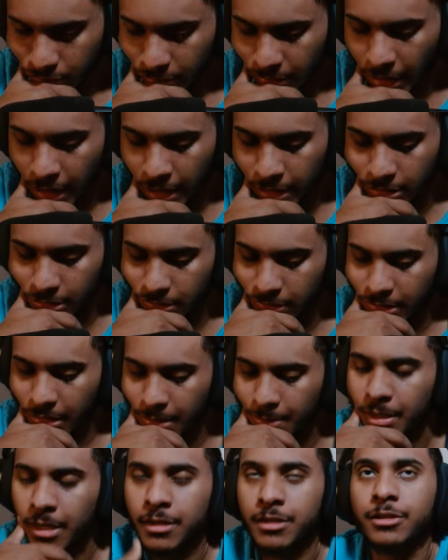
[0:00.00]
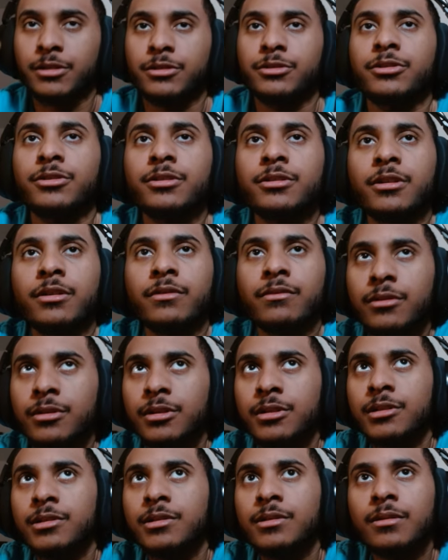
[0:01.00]
I could have kept AGL Tillis on
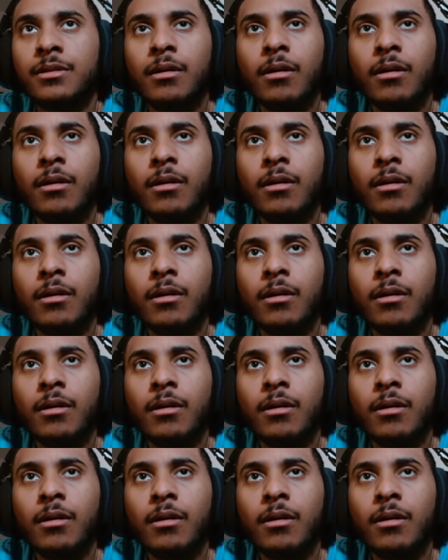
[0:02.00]
rotation.